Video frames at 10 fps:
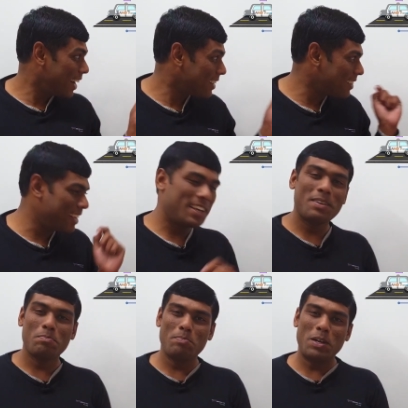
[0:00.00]
at
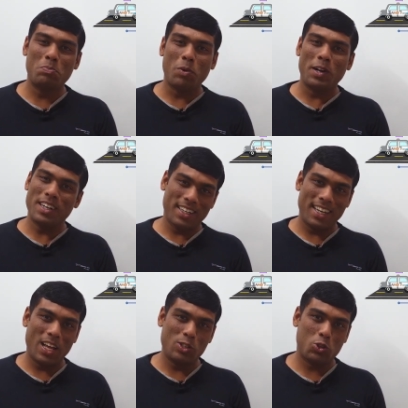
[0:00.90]
the midpoint
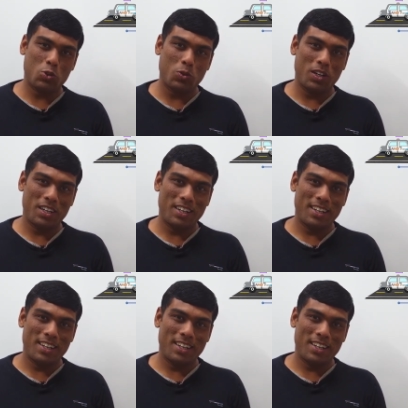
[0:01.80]
as shown.